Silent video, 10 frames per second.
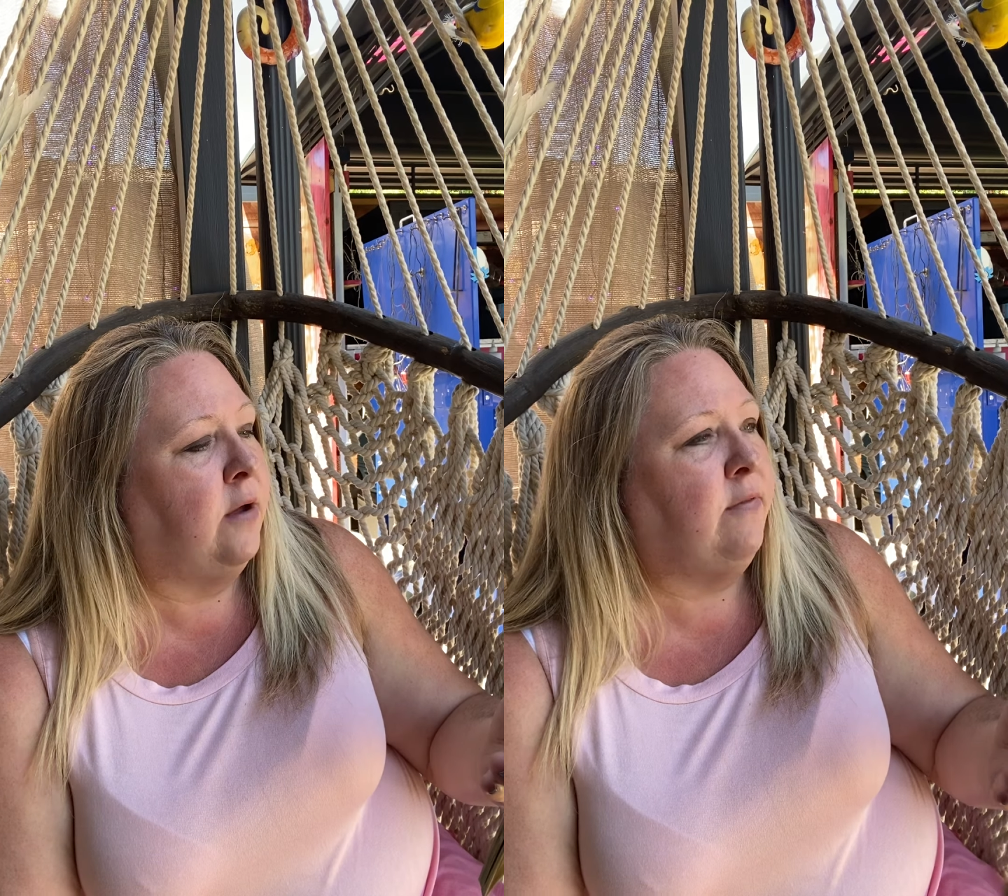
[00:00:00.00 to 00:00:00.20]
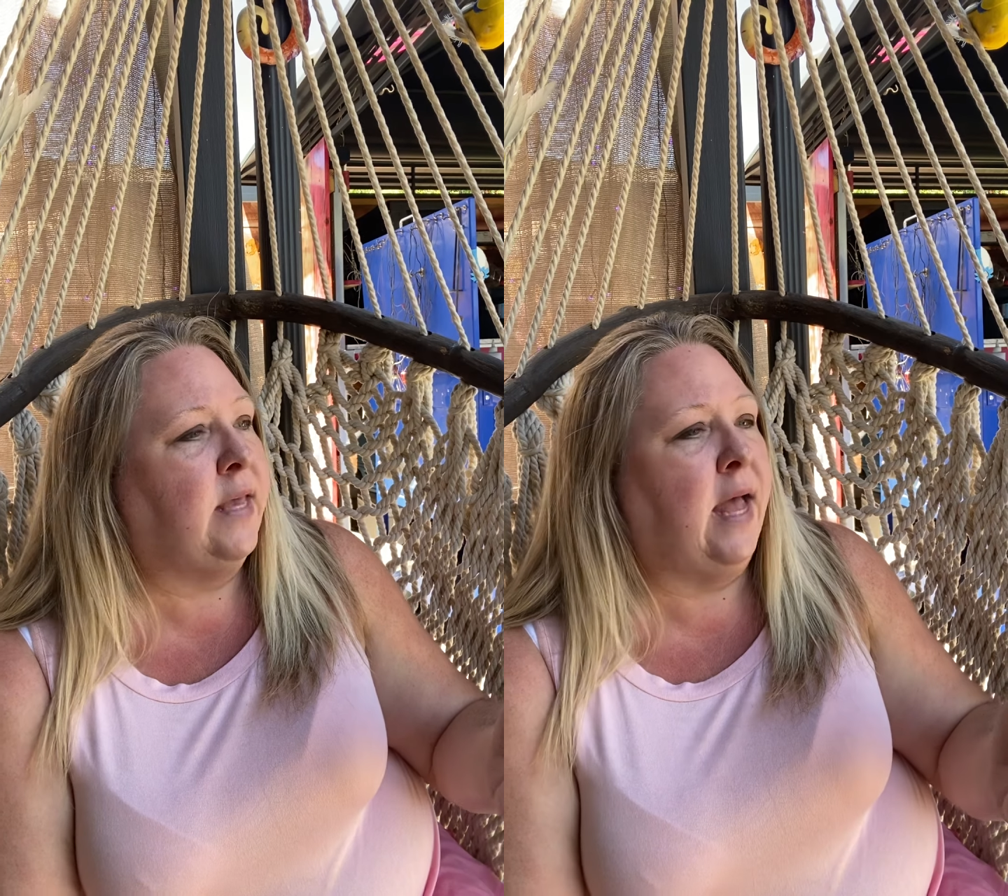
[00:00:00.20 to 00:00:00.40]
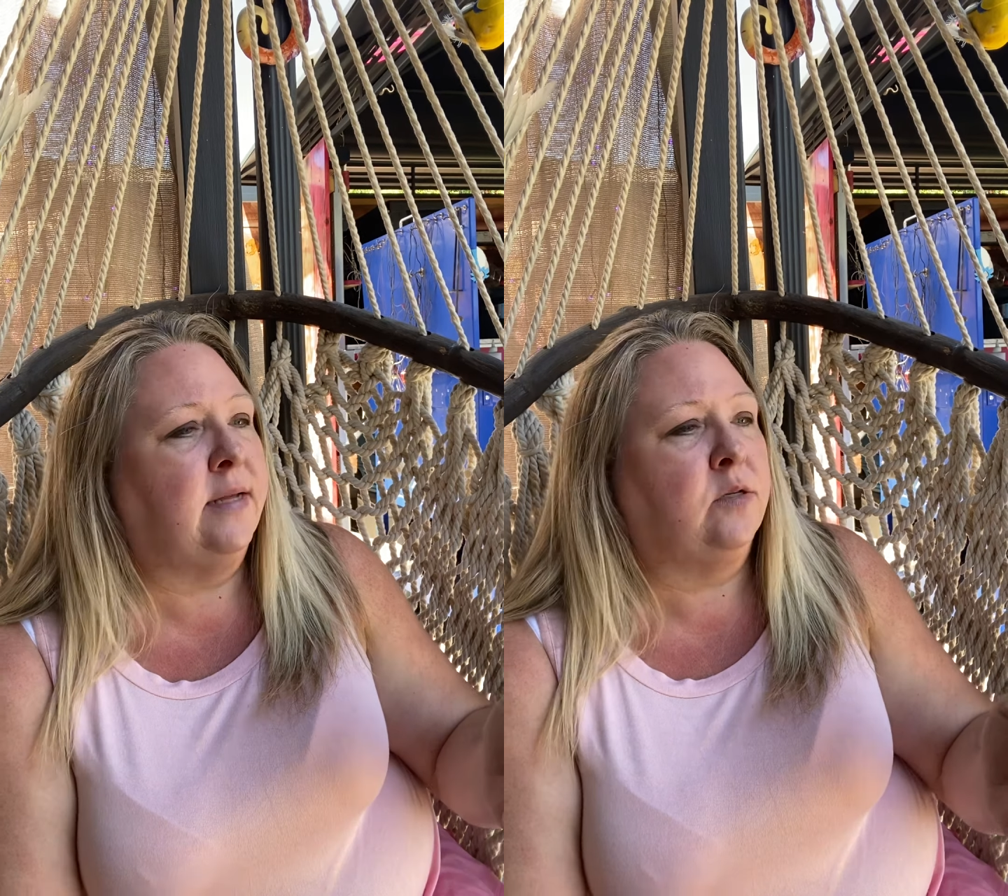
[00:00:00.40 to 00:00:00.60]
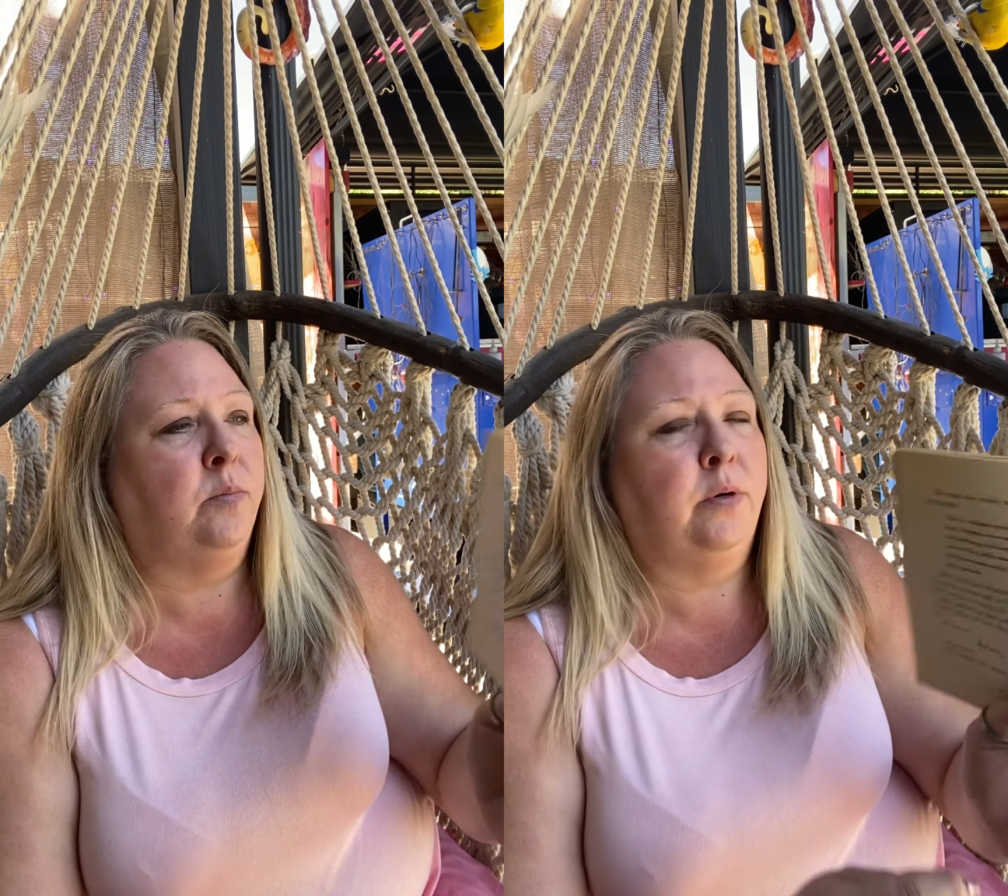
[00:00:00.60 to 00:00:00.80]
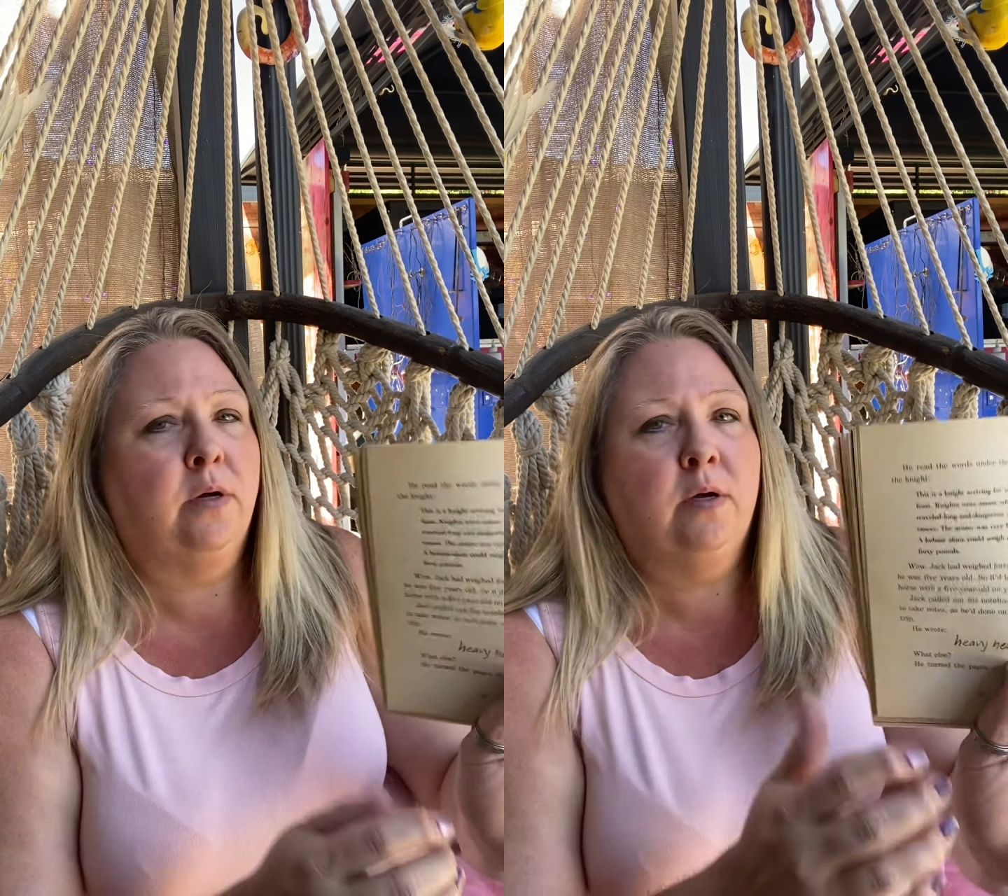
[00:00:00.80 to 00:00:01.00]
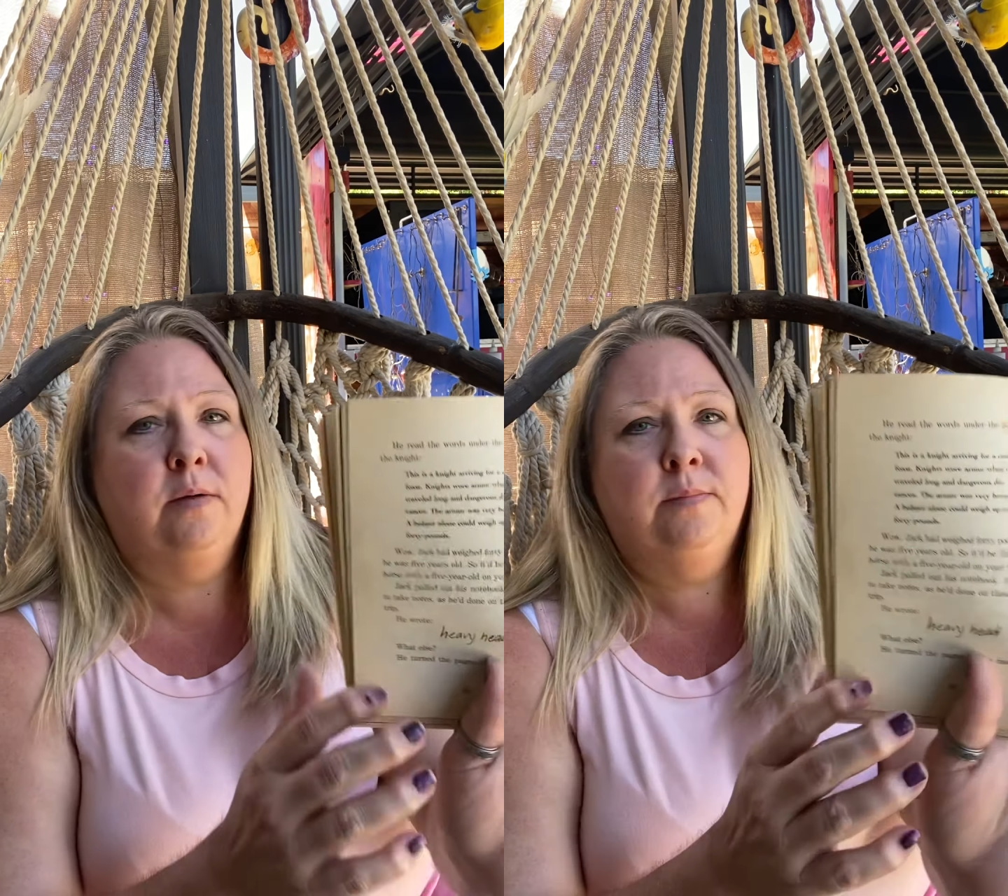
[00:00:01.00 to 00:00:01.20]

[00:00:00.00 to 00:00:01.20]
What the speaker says: of the castle book.